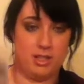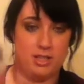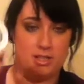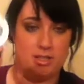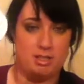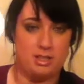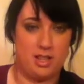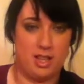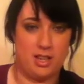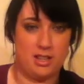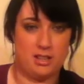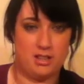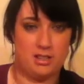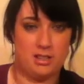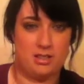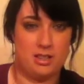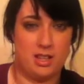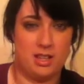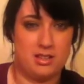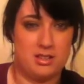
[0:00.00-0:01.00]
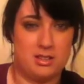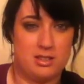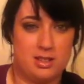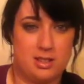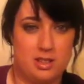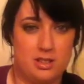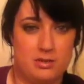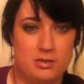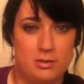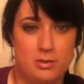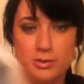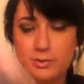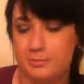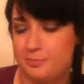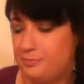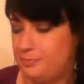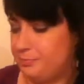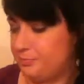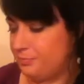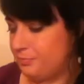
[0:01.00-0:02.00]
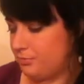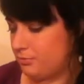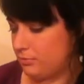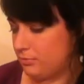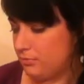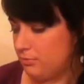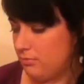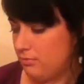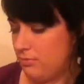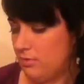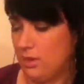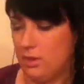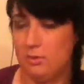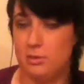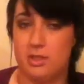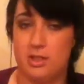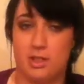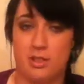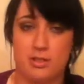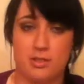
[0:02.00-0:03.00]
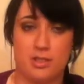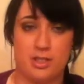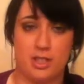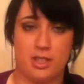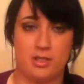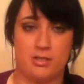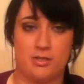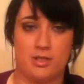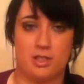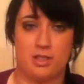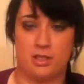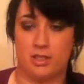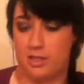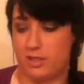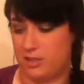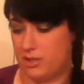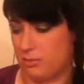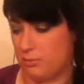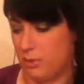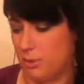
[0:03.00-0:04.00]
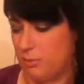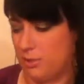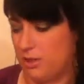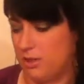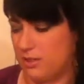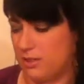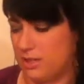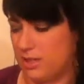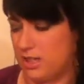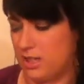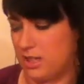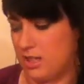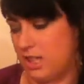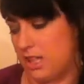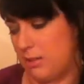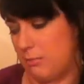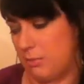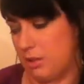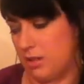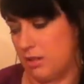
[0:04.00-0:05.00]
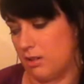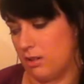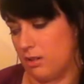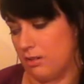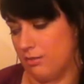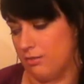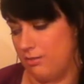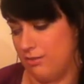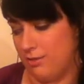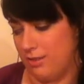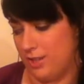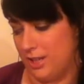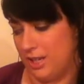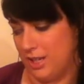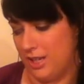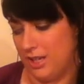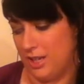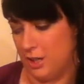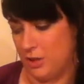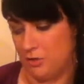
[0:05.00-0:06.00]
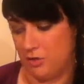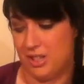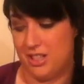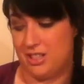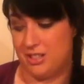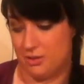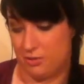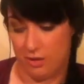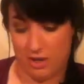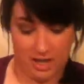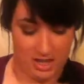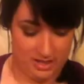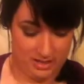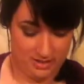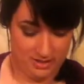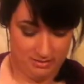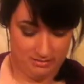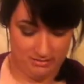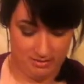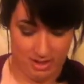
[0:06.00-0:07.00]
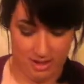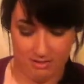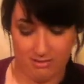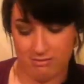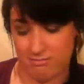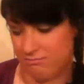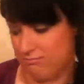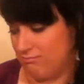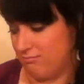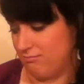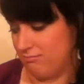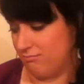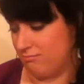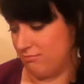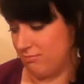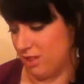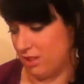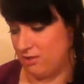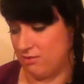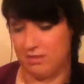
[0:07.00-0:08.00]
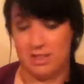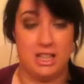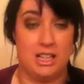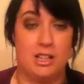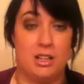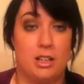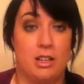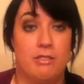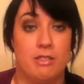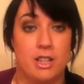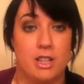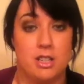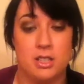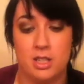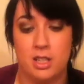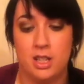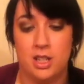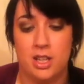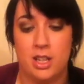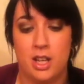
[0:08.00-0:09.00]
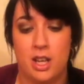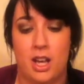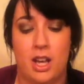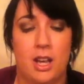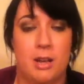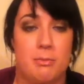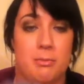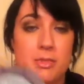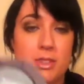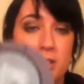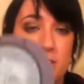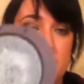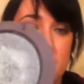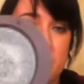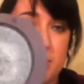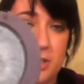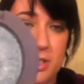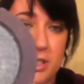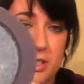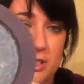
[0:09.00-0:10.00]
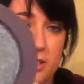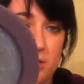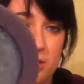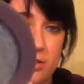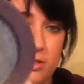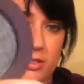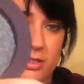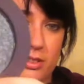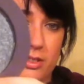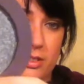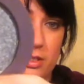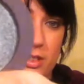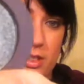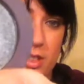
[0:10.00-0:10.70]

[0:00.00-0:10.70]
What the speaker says: and it's that style of one, which I always think is really nice. You're probably going to see a theme here of greens, greys, and that's really kind of it. This one is another